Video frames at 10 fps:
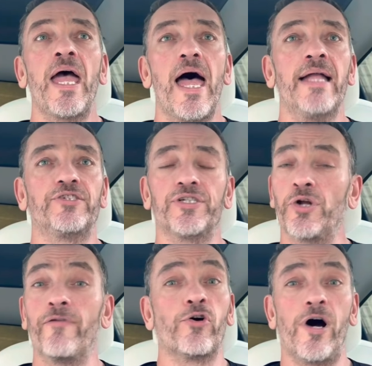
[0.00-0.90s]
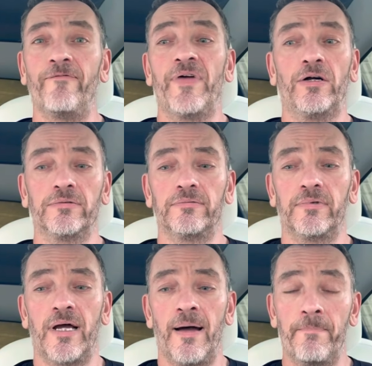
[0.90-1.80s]
It just overall felt
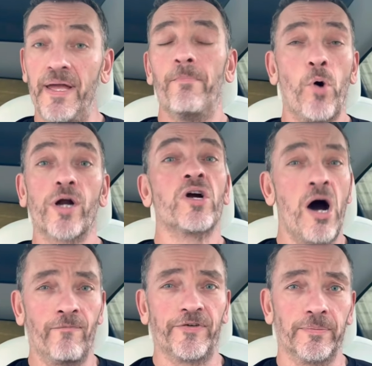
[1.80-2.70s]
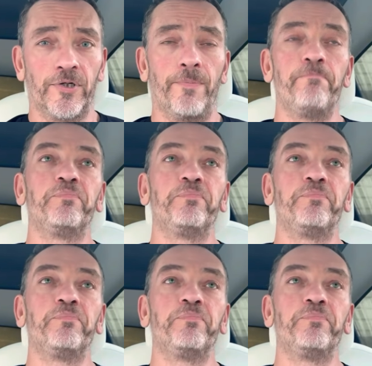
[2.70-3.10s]
a bit more comfortable.